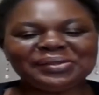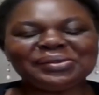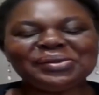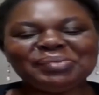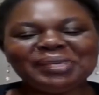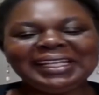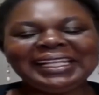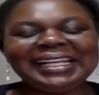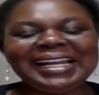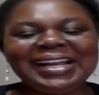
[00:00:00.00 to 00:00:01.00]
Good
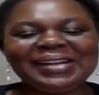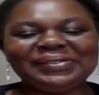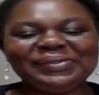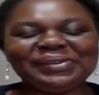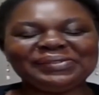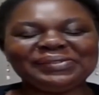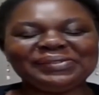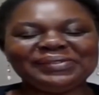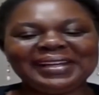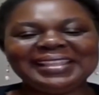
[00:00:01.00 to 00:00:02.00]
morning, you're
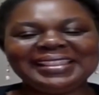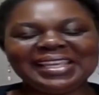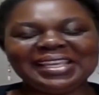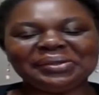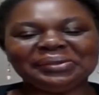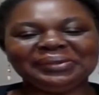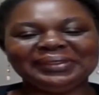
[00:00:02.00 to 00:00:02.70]
fine, thank you.